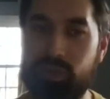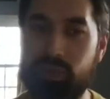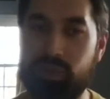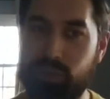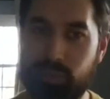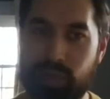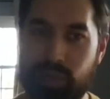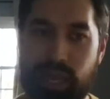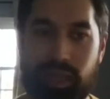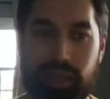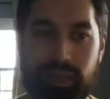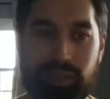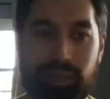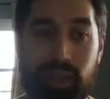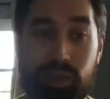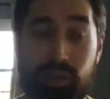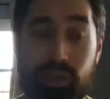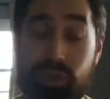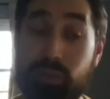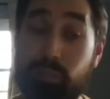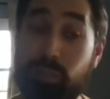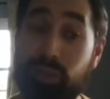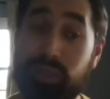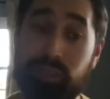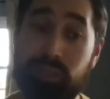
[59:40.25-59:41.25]
So I'm not going to touch
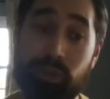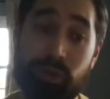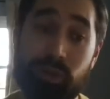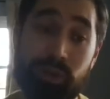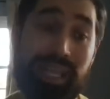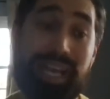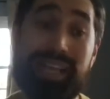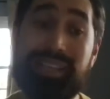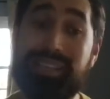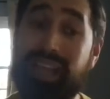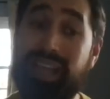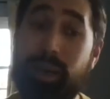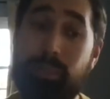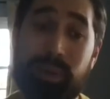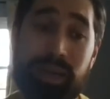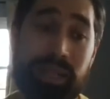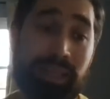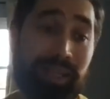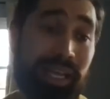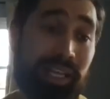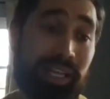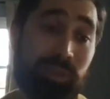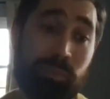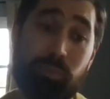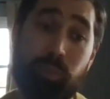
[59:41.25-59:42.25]
that, but that's happening,
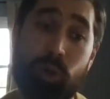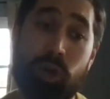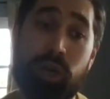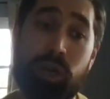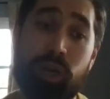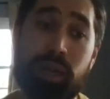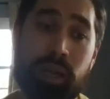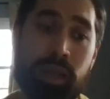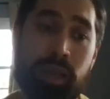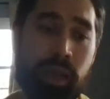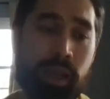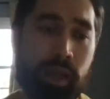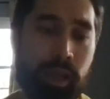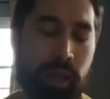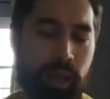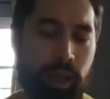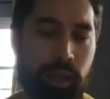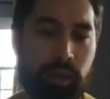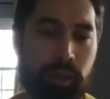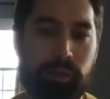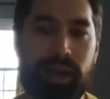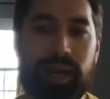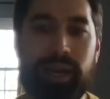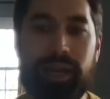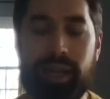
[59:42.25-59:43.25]
that's burning,
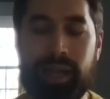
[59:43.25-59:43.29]
right?